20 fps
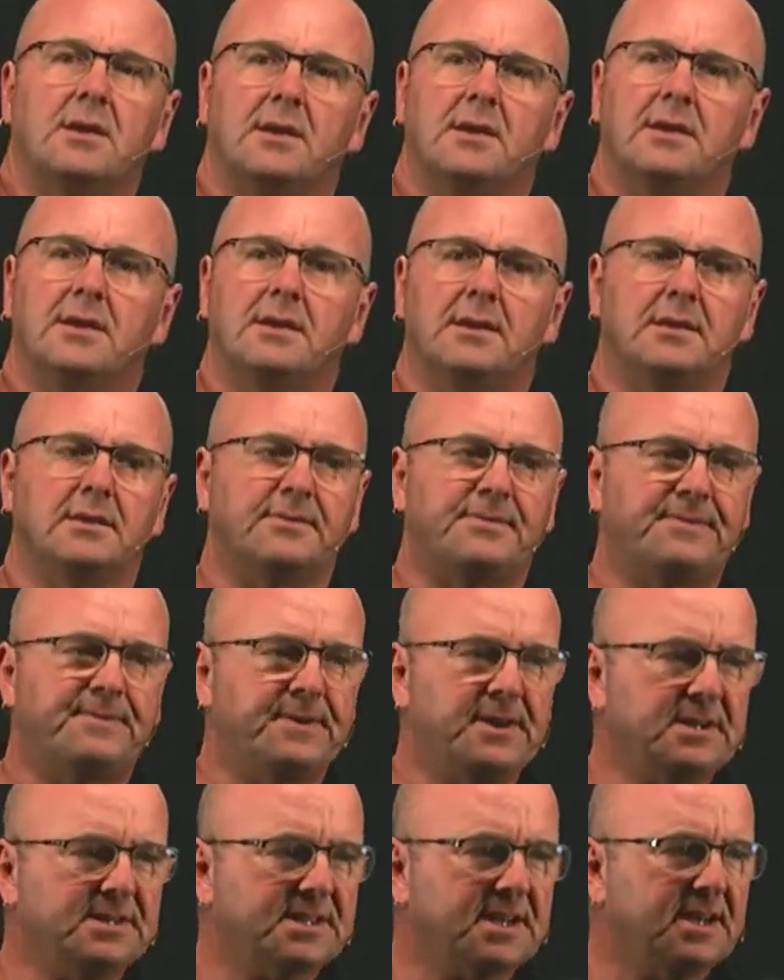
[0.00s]
In the
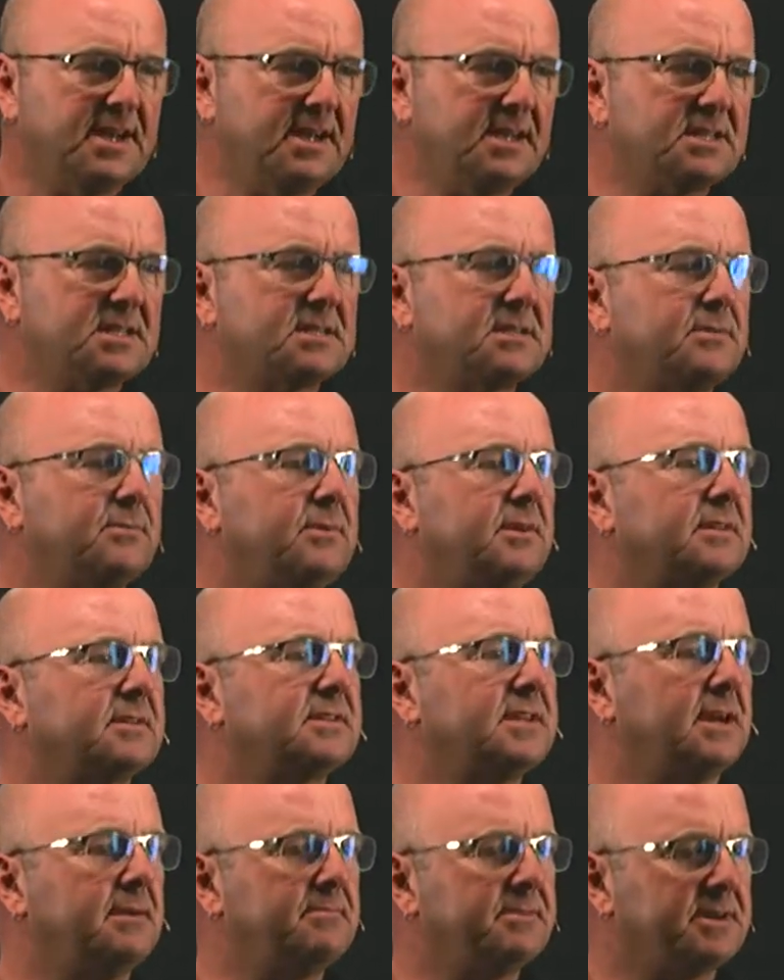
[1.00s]
first case, while
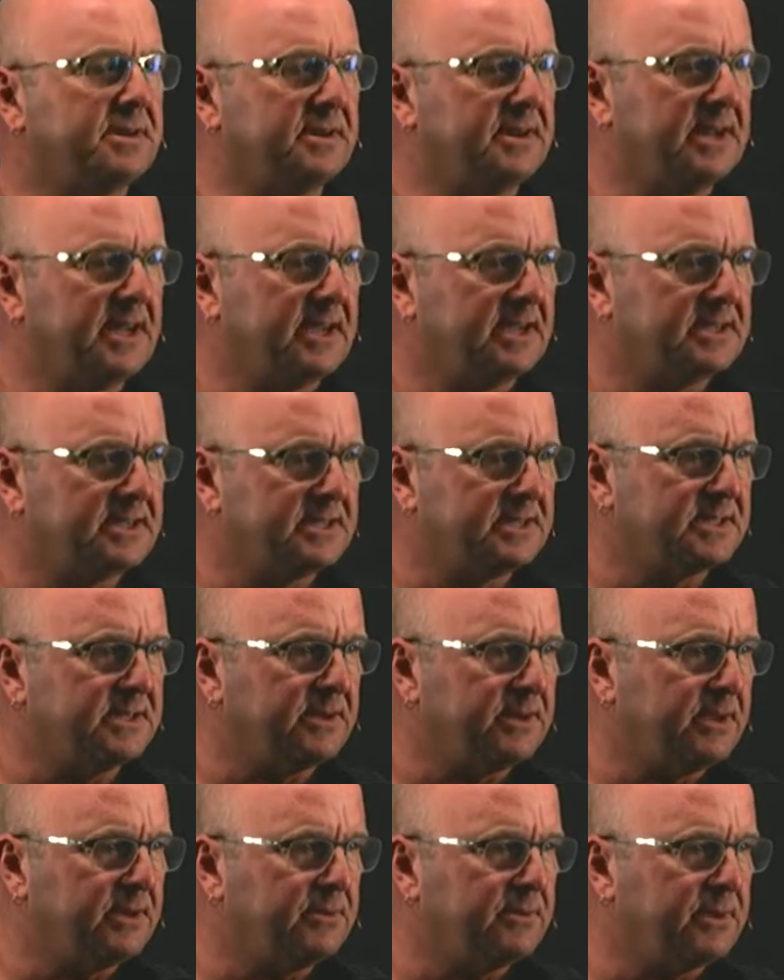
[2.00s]
temp.next is not
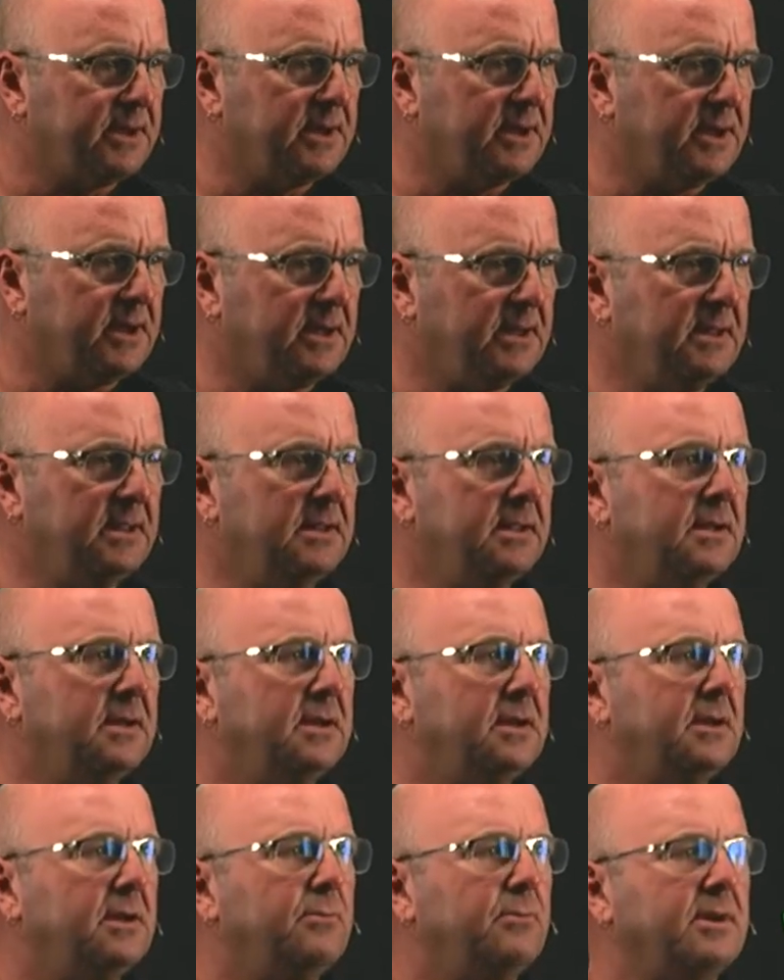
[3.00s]
equal to null,
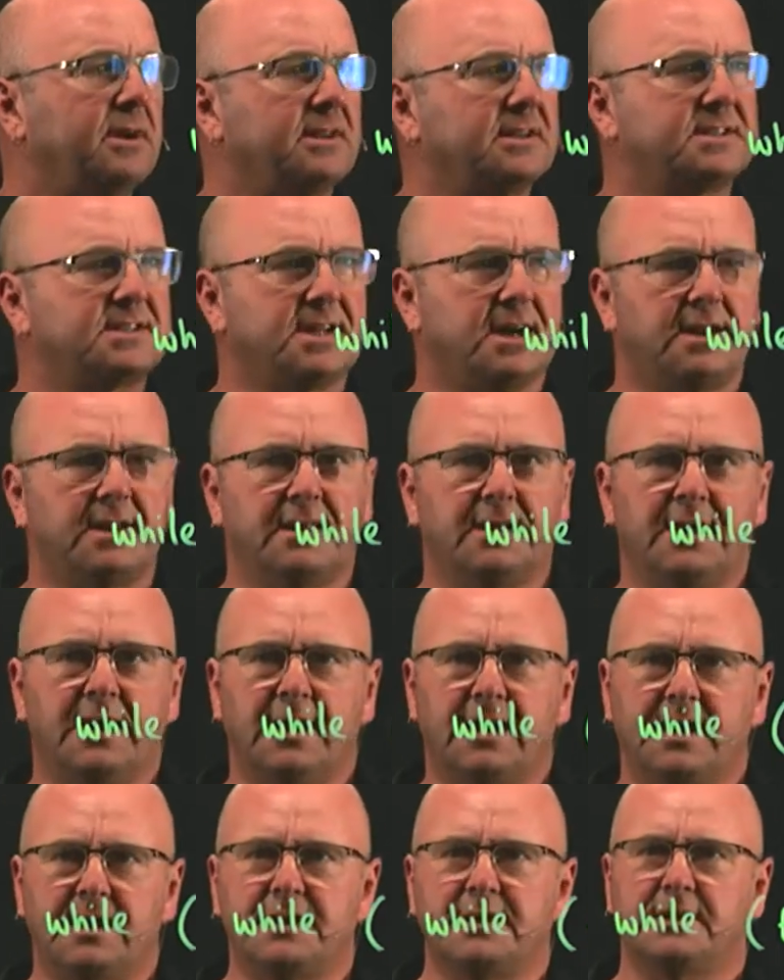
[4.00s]
we're going to start at the
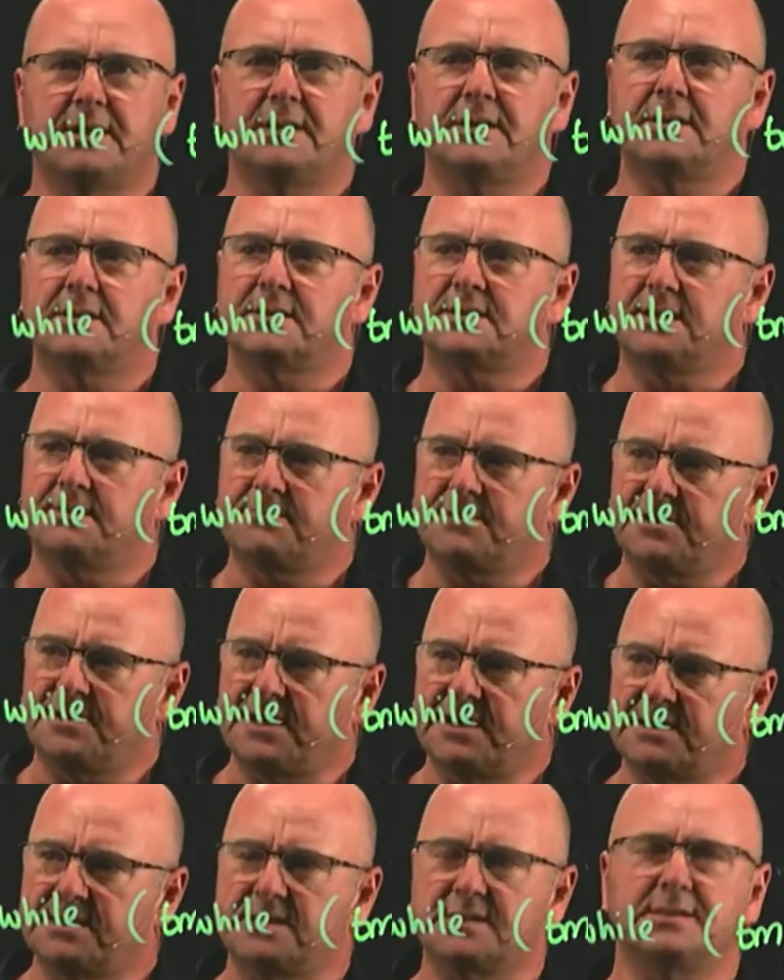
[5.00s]
head,
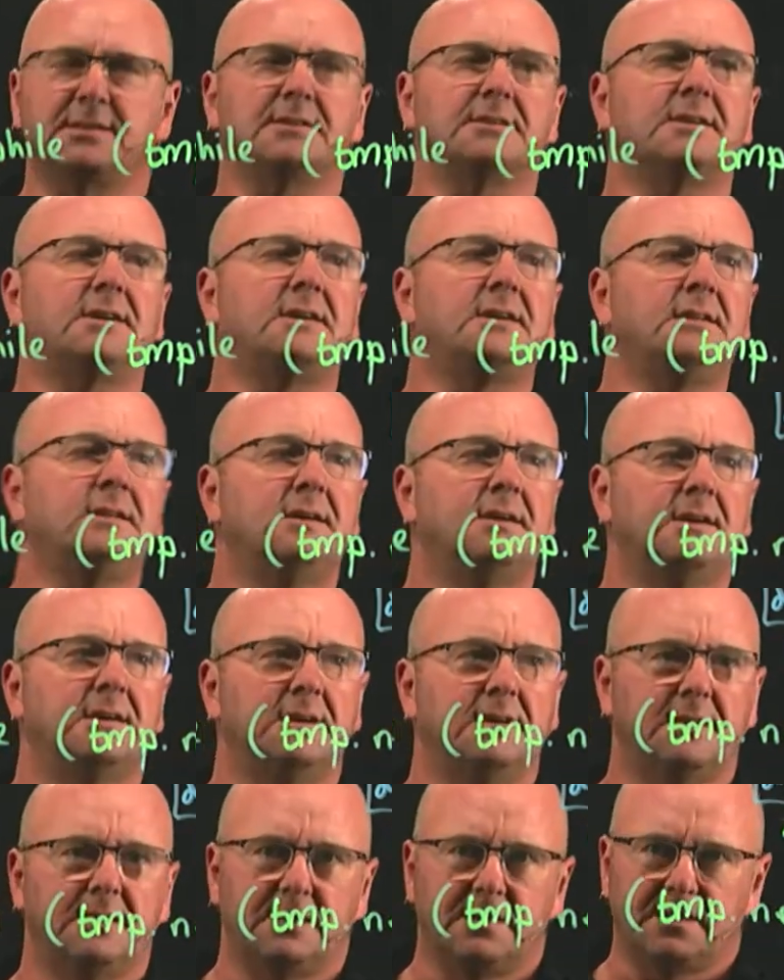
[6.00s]
temp.next is not null,
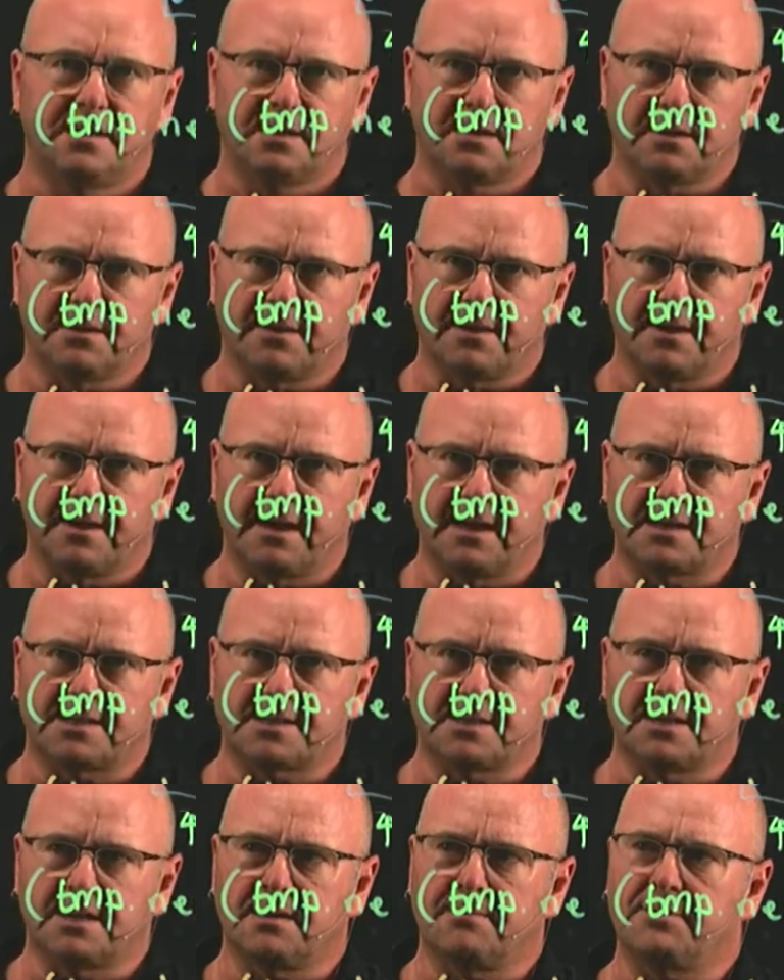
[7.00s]
go to the next
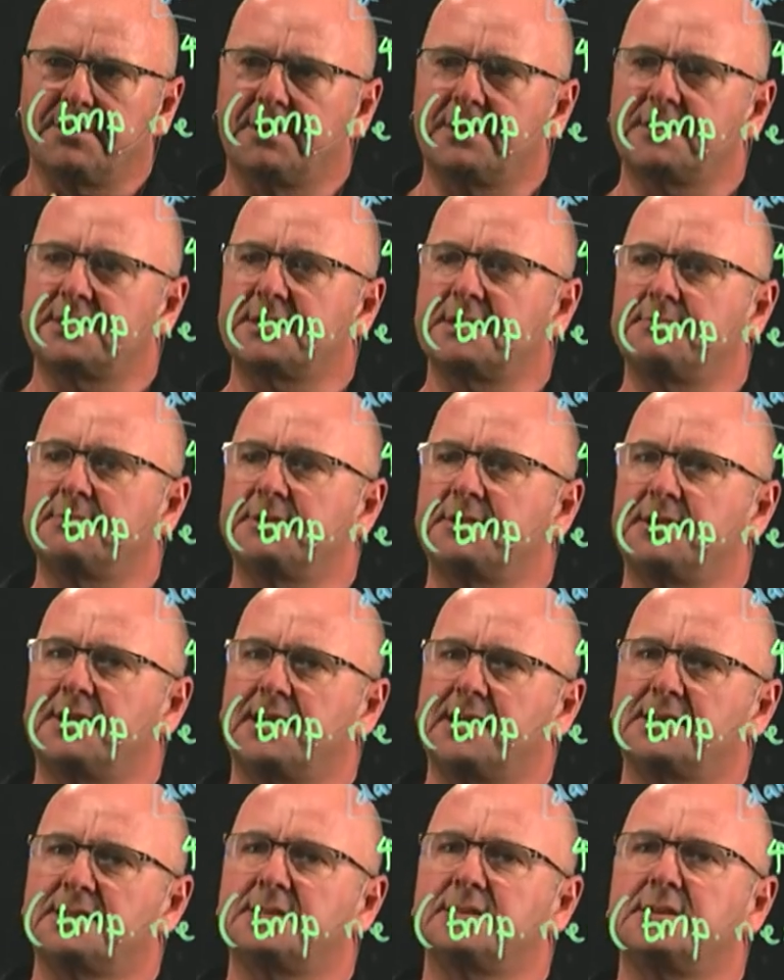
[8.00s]
element,
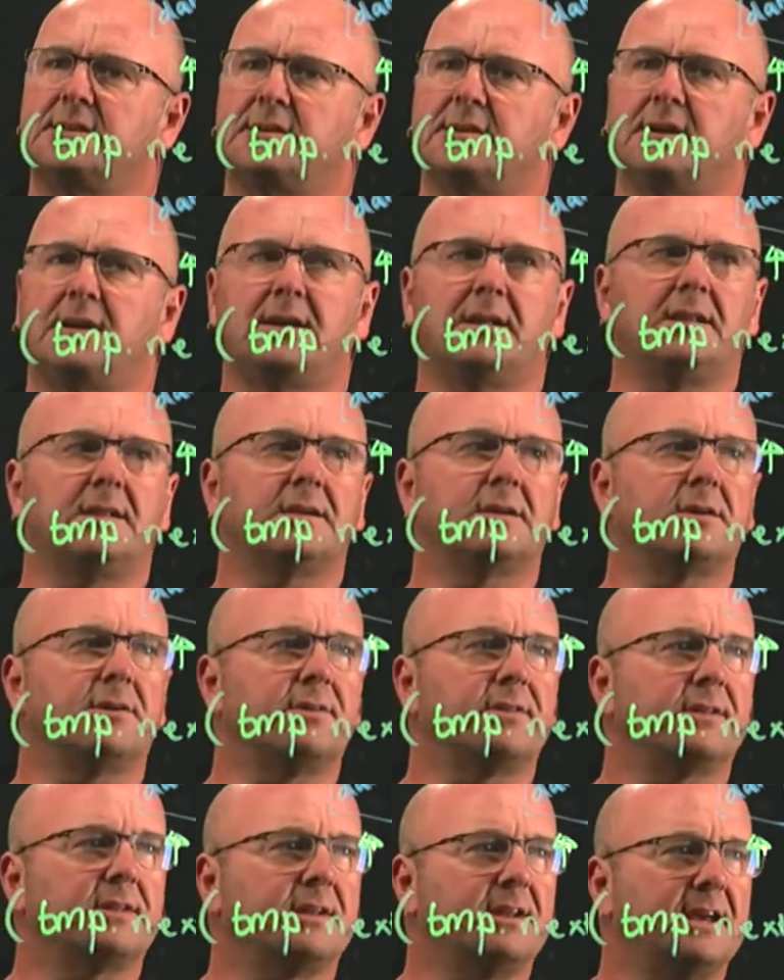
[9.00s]
temp.next is not null, go to
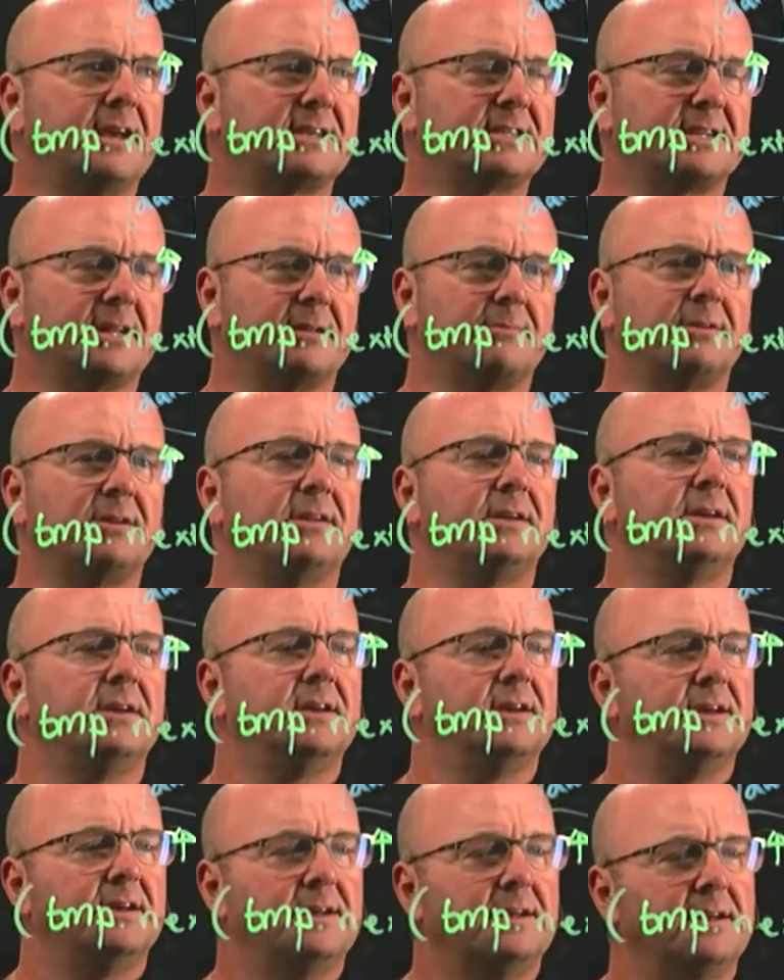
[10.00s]
the next element.
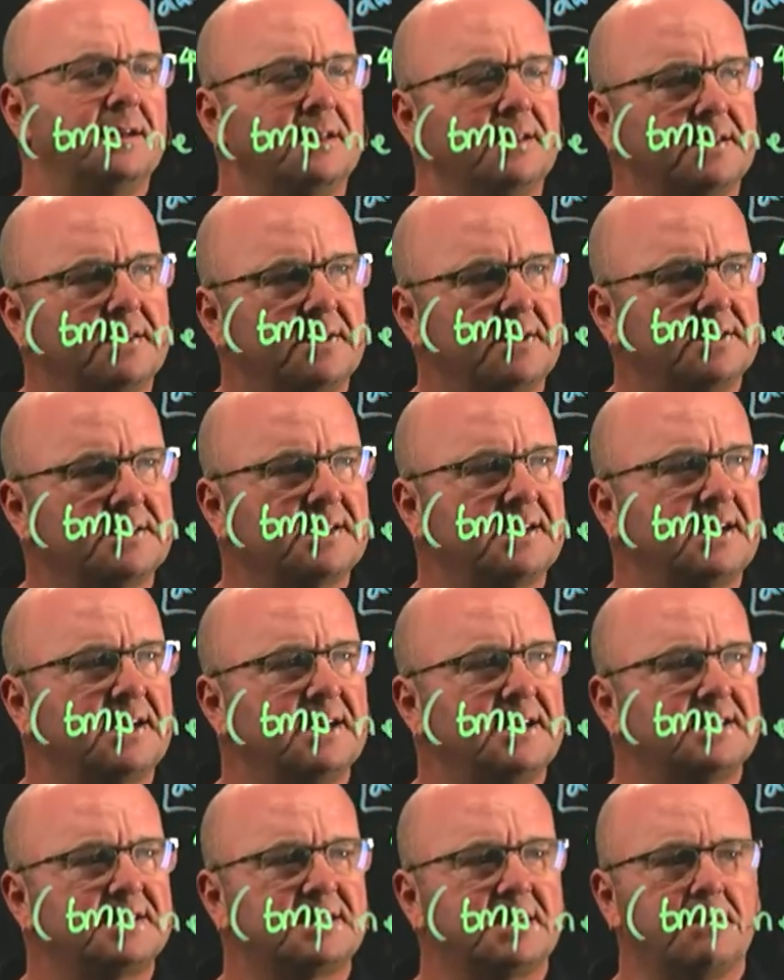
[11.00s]
In this
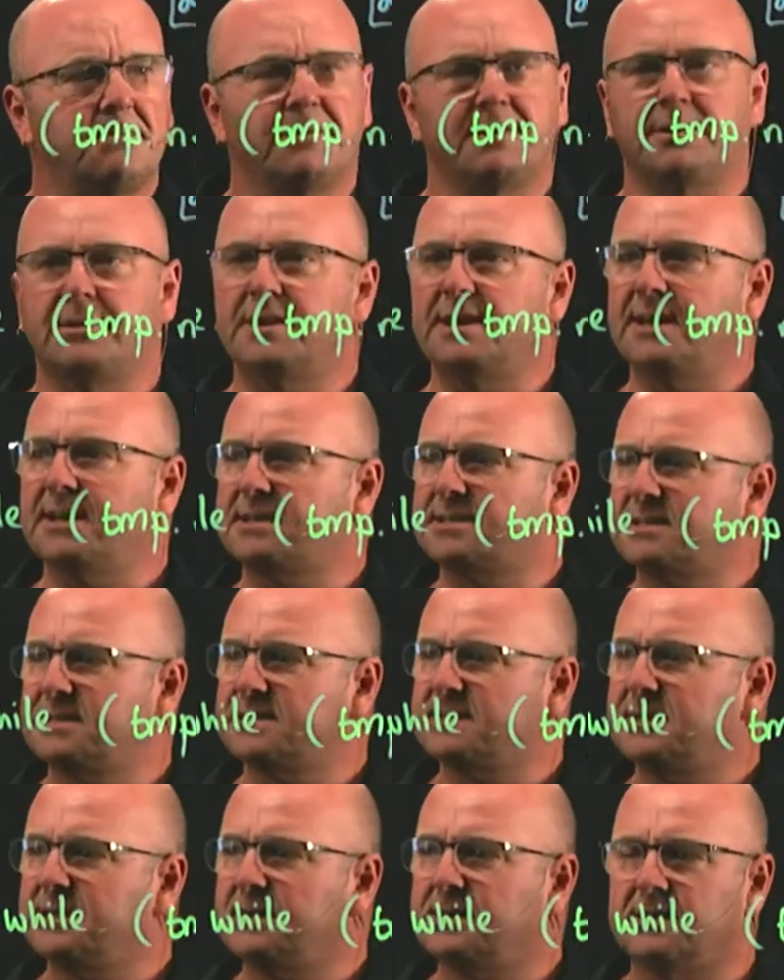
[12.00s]
case, temp.next is
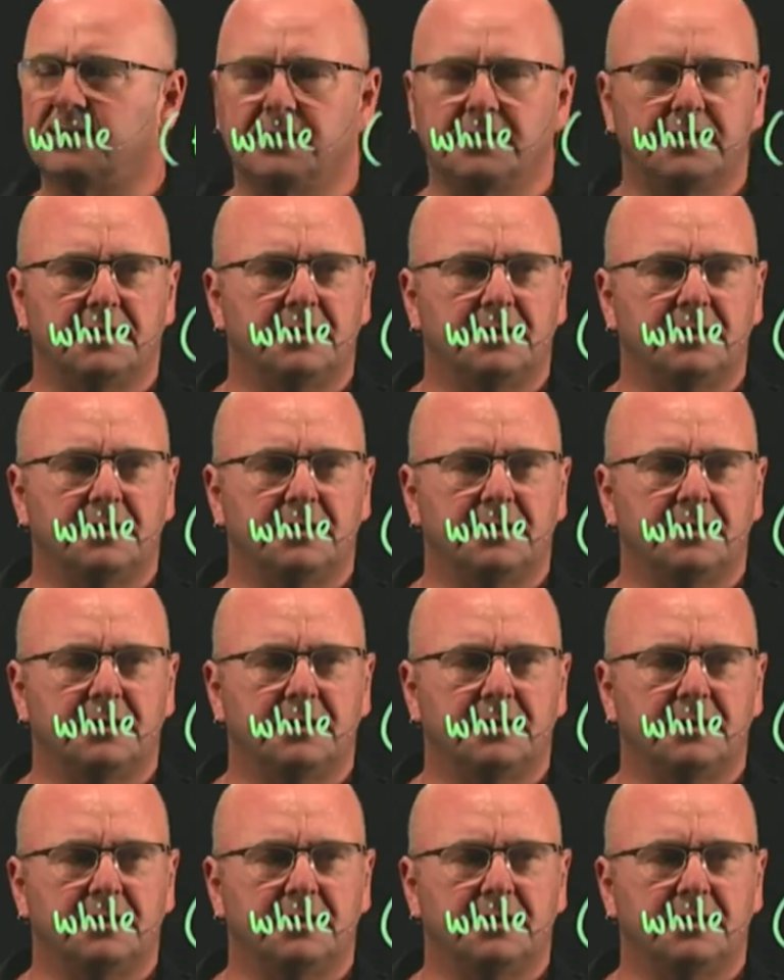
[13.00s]
null.